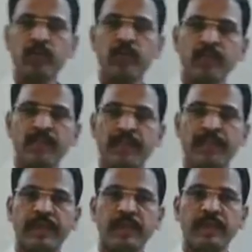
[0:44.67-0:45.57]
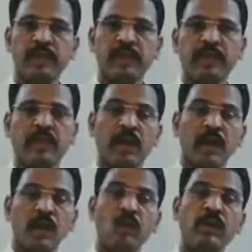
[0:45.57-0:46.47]
to observe here
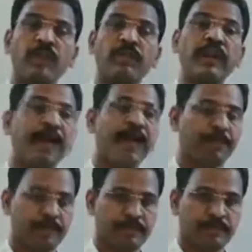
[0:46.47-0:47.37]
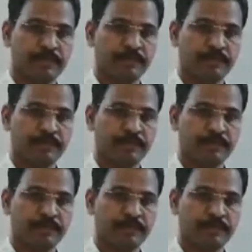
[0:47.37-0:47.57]
what will happen.